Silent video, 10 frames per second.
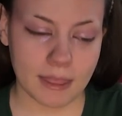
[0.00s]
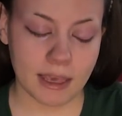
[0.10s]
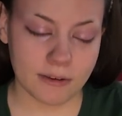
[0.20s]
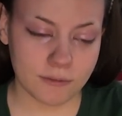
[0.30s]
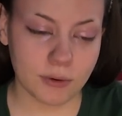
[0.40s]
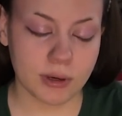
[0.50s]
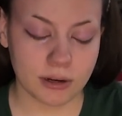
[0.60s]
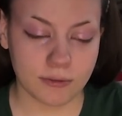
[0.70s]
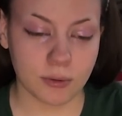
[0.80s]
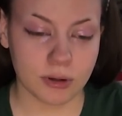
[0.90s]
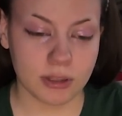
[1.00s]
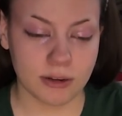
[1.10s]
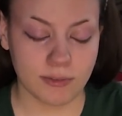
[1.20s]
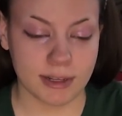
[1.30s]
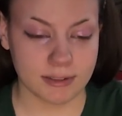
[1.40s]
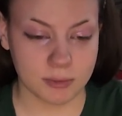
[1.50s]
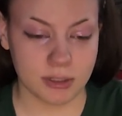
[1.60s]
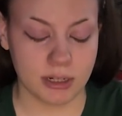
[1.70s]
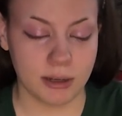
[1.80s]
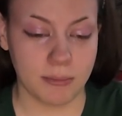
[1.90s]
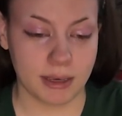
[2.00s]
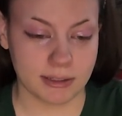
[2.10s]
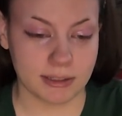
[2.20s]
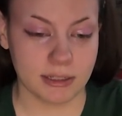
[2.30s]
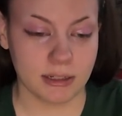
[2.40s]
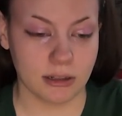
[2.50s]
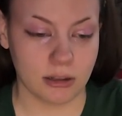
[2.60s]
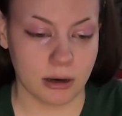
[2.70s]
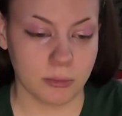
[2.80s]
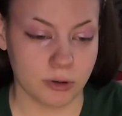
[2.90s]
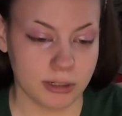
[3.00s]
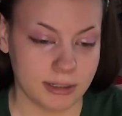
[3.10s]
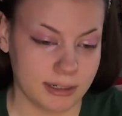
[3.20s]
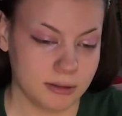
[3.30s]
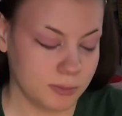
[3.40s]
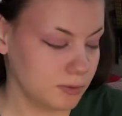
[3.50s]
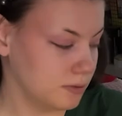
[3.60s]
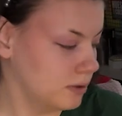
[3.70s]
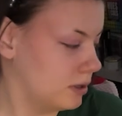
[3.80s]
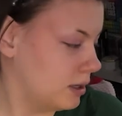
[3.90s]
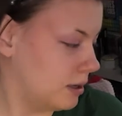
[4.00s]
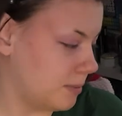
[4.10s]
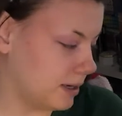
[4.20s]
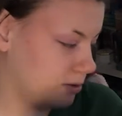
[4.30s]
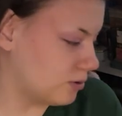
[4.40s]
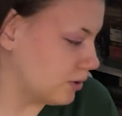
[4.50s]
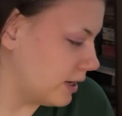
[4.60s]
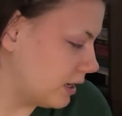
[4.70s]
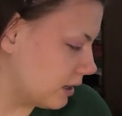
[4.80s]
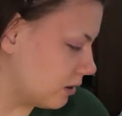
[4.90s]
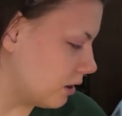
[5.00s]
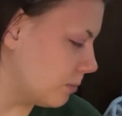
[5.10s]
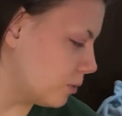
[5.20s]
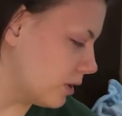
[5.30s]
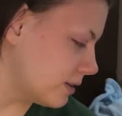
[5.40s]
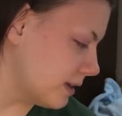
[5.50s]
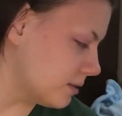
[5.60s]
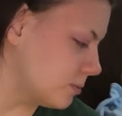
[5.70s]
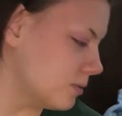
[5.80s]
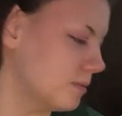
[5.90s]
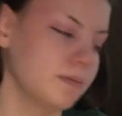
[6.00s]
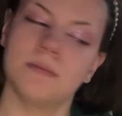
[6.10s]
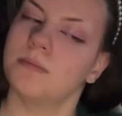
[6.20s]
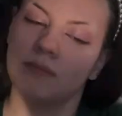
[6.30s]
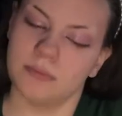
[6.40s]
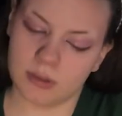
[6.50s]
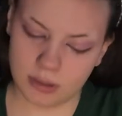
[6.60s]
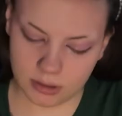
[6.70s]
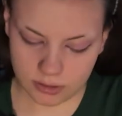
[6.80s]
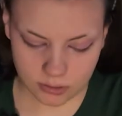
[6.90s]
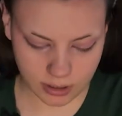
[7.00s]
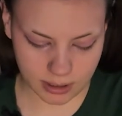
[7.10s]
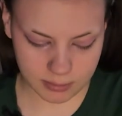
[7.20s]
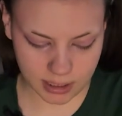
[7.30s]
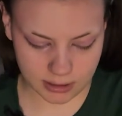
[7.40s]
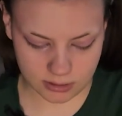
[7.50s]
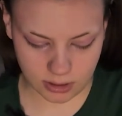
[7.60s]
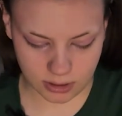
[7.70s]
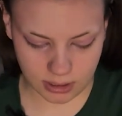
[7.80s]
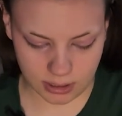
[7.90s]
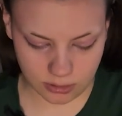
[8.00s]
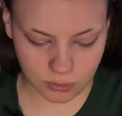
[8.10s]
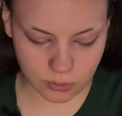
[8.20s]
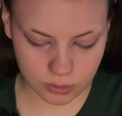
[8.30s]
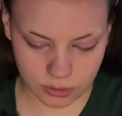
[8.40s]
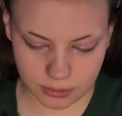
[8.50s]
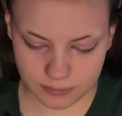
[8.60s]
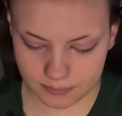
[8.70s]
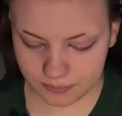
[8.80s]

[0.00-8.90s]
if you can afford the investment, it makes it a lot more accessible. Makes creating a lot more accessible. Sorry, I'm kind of talking out of order